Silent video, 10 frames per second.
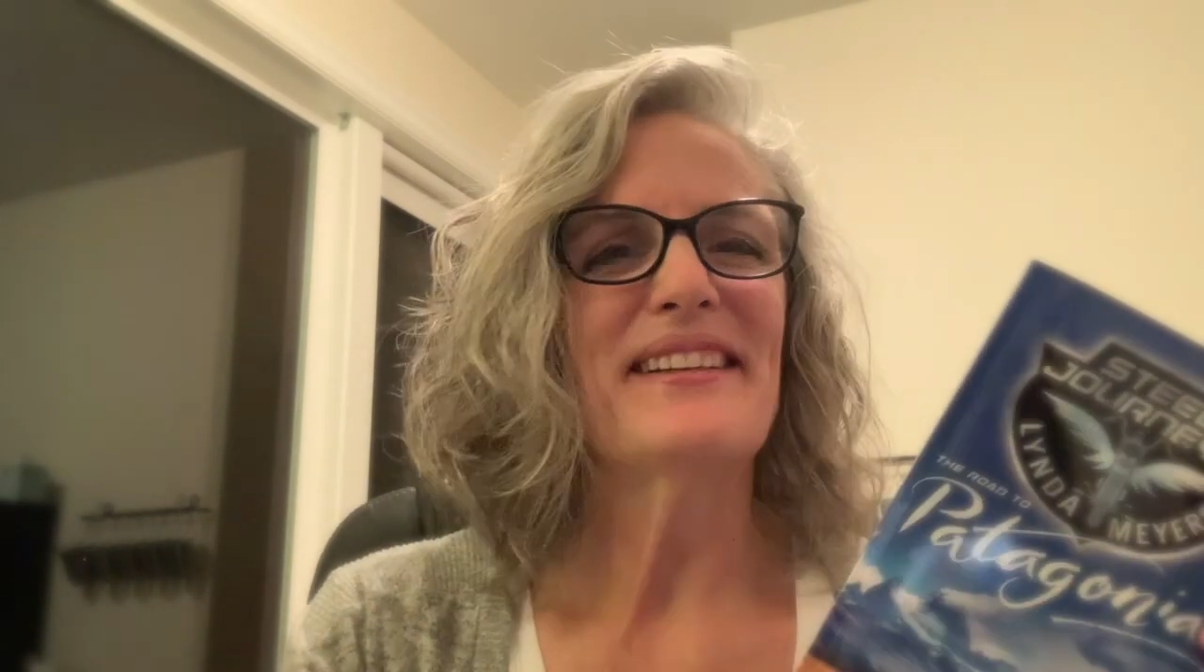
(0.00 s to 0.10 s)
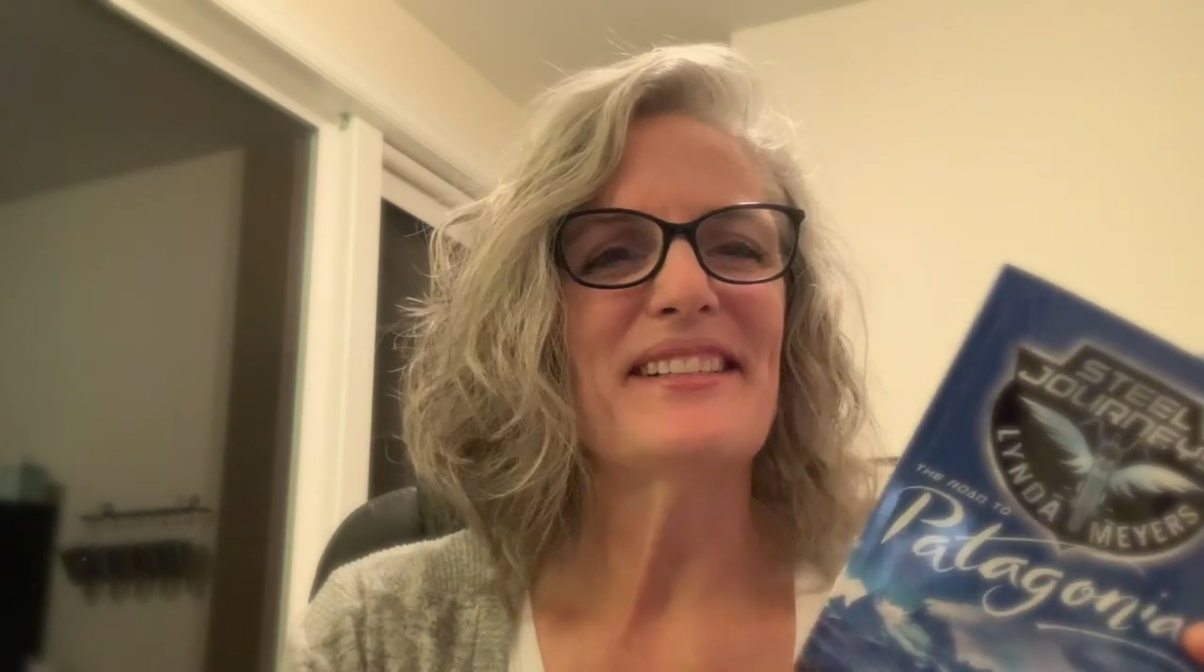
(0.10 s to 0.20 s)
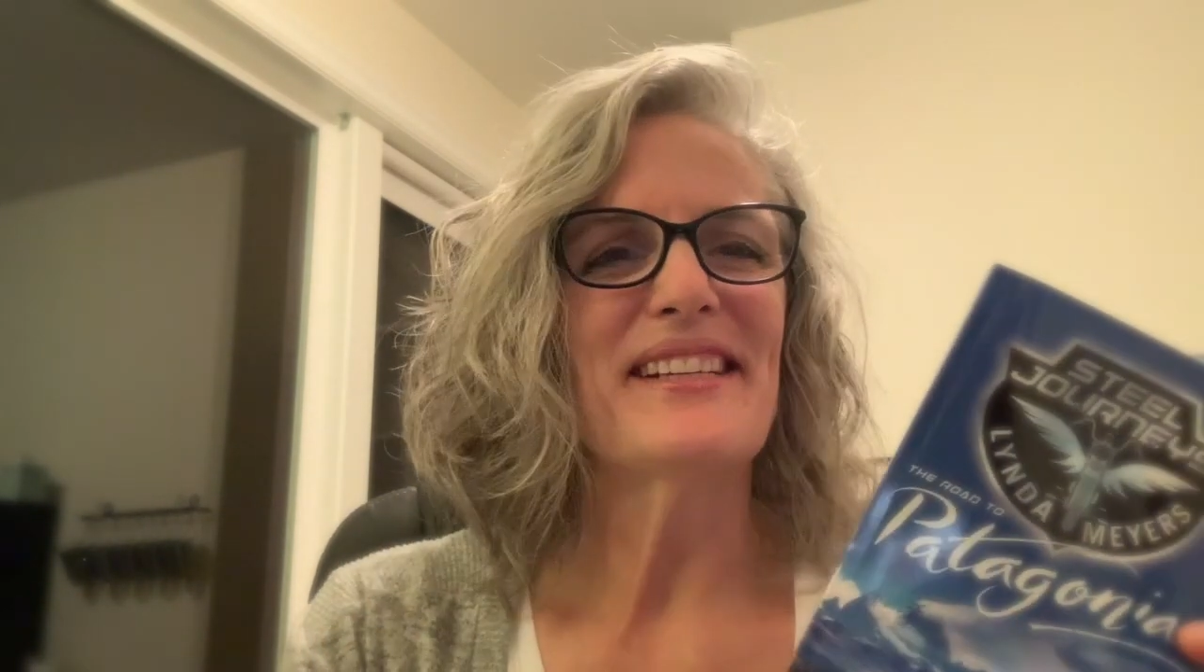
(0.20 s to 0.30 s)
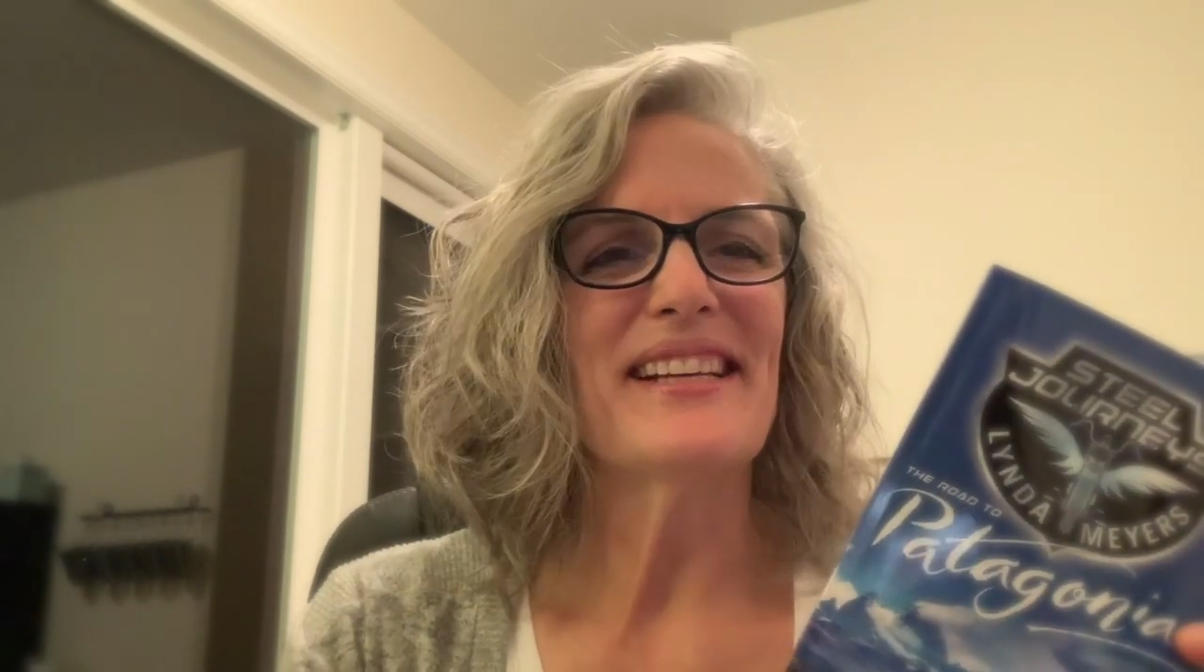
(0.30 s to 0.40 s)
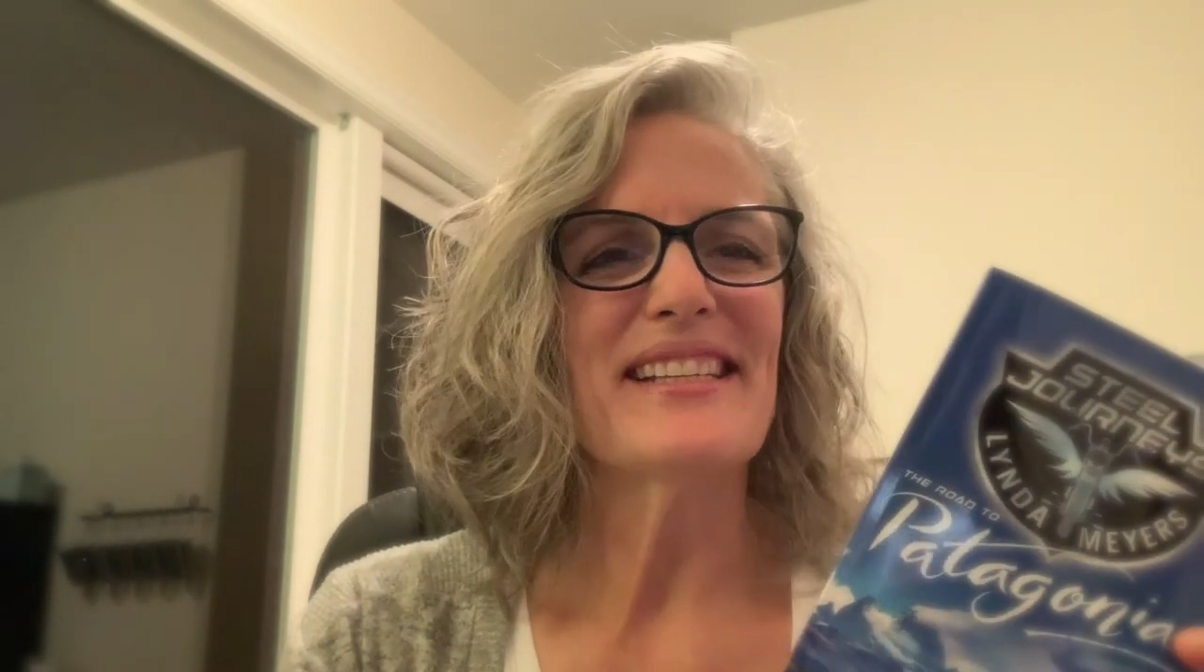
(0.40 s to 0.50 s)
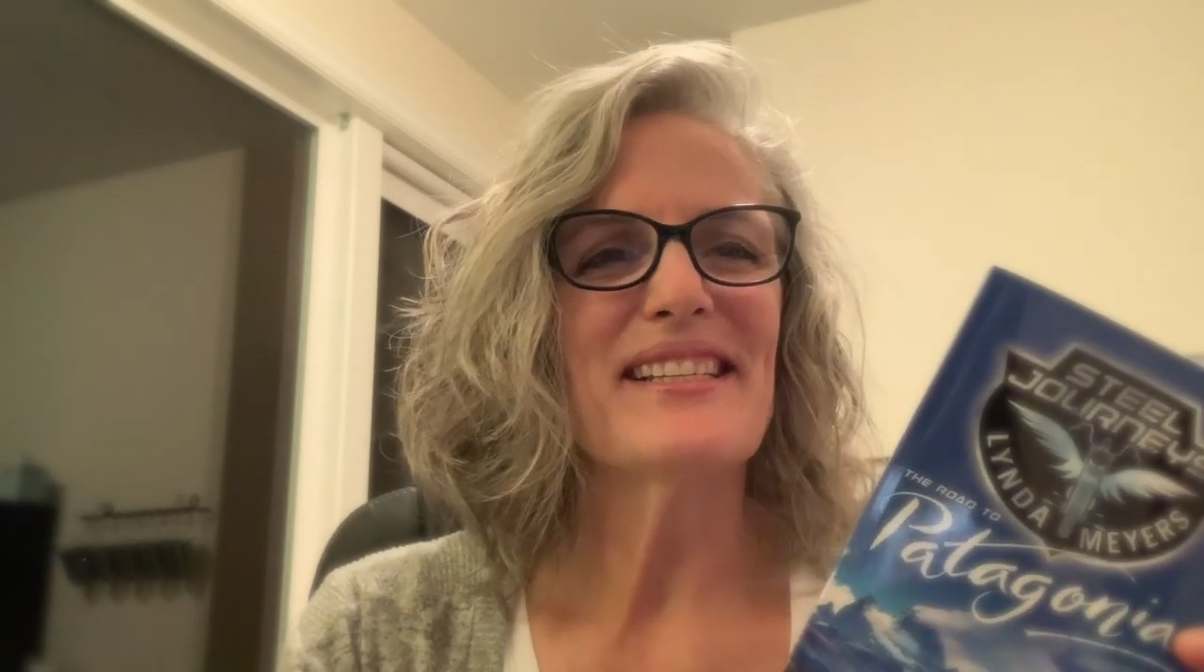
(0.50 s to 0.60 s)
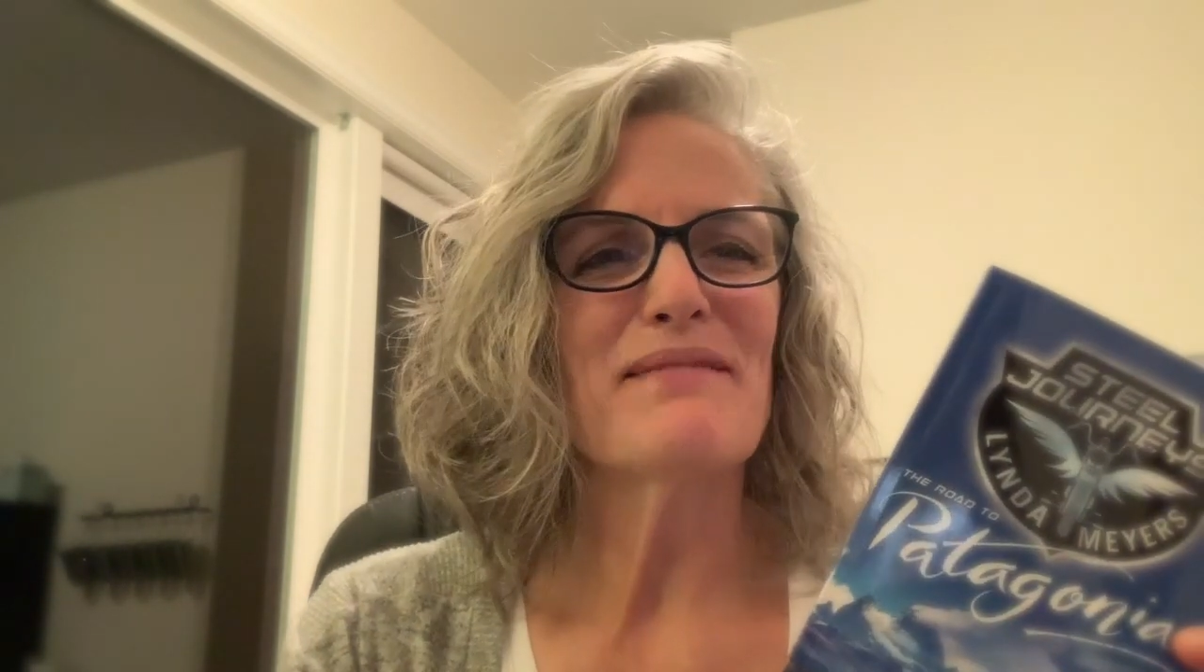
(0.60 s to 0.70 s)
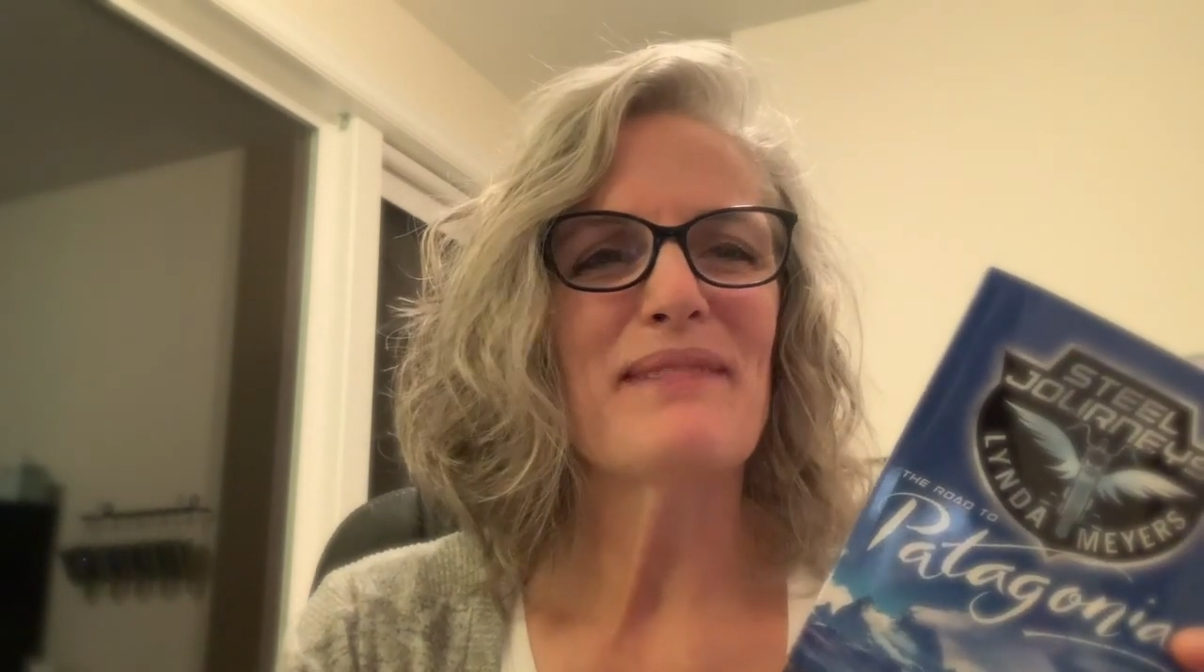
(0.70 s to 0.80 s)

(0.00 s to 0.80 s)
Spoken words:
She gets to